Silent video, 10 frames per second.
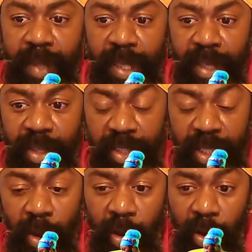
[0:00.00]
you know,
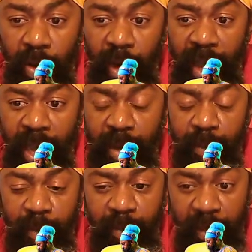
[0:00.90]
see how
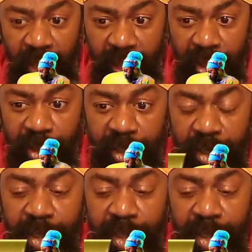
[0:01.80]
unfair